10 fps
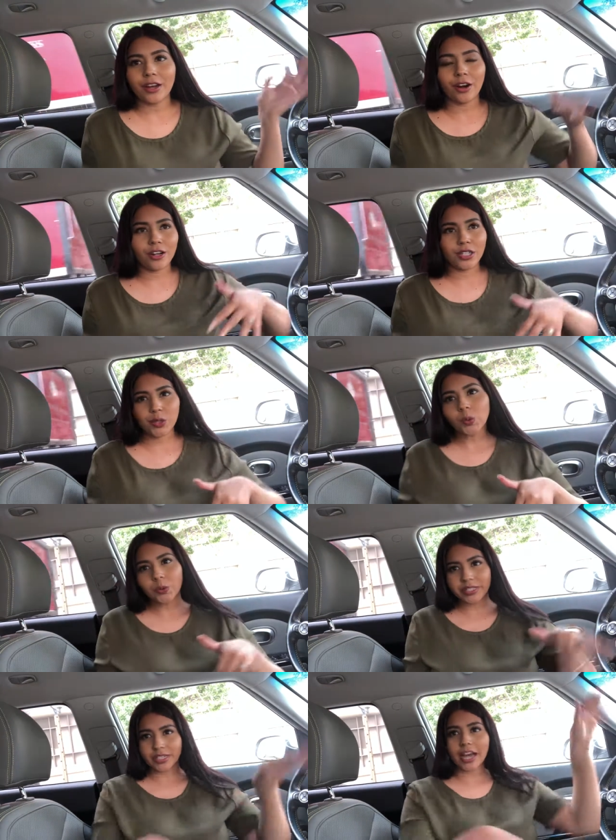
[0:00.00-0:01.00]
our school
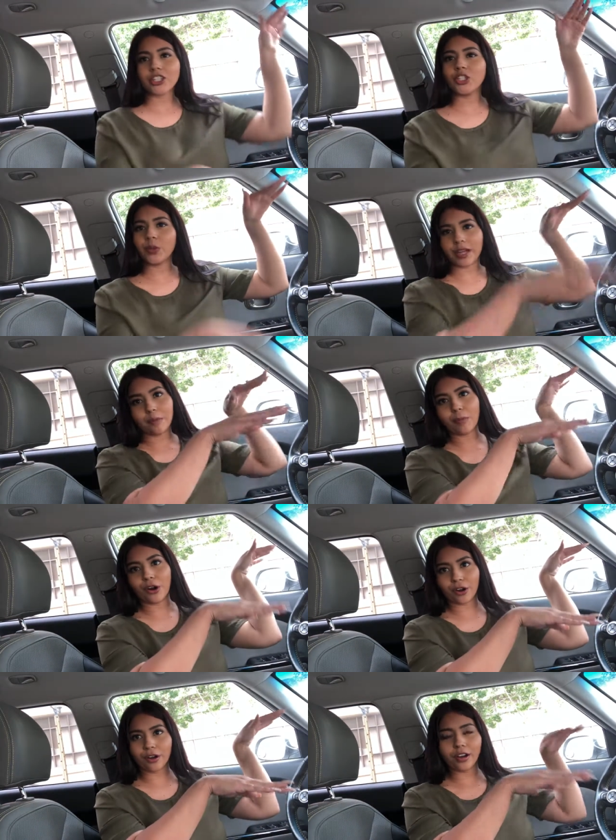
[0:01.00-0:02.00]
is attached to like a
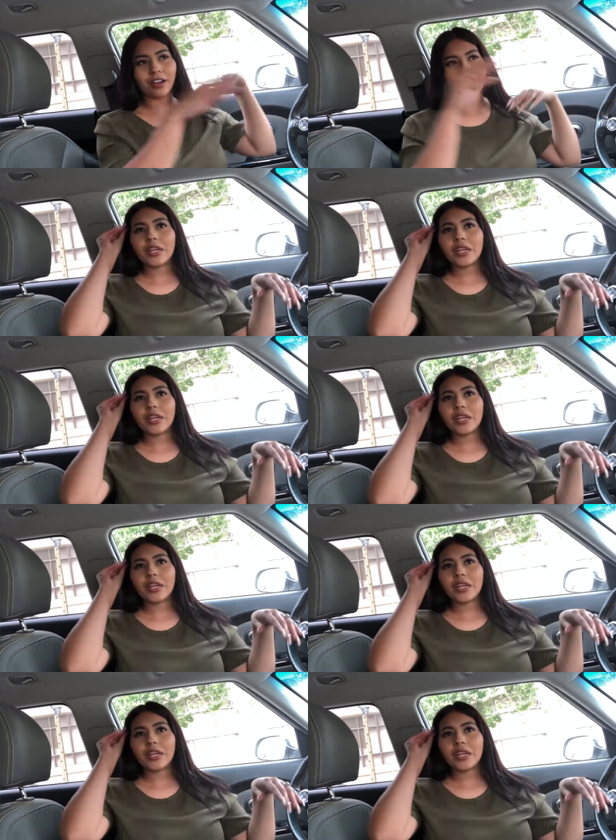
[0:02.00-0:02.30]
park.